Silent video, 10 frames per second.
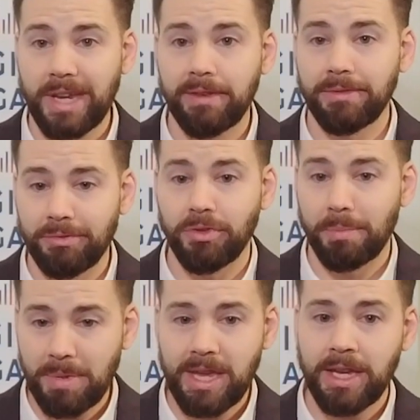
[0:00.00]
again, for
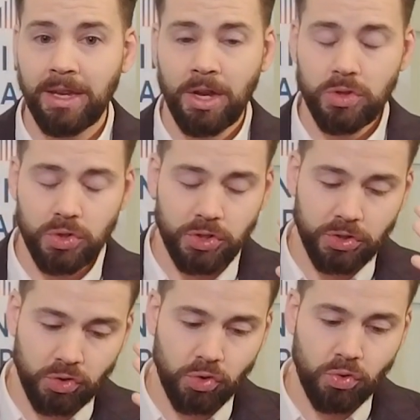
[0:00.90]
me, there's
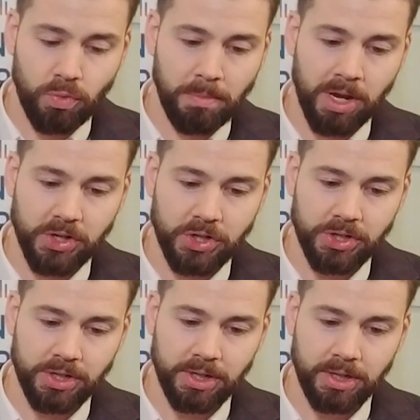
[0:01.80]
just too much